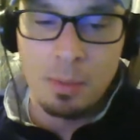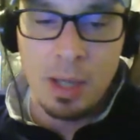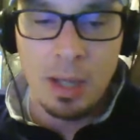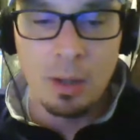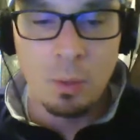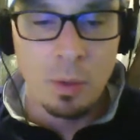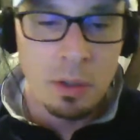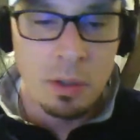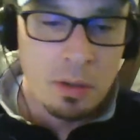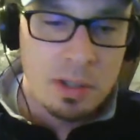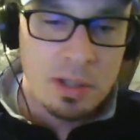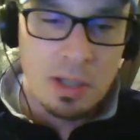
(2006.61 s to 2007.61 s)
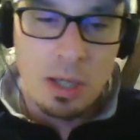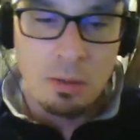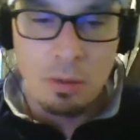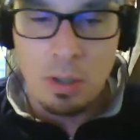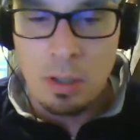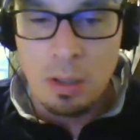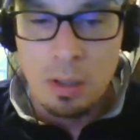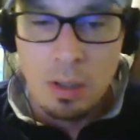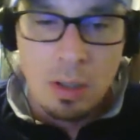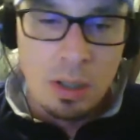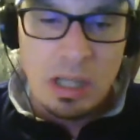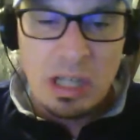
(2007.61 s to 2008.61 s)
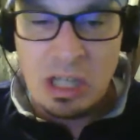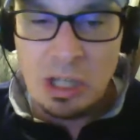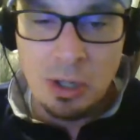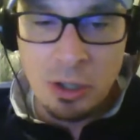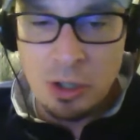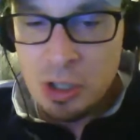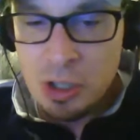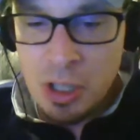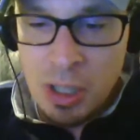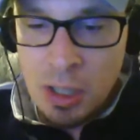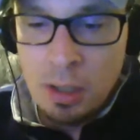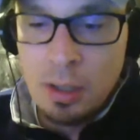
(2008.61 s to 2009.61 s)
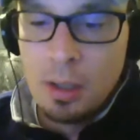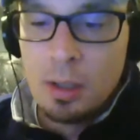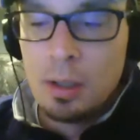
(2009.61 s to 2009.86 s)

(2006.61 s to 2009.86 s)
kind of weird sacred energy.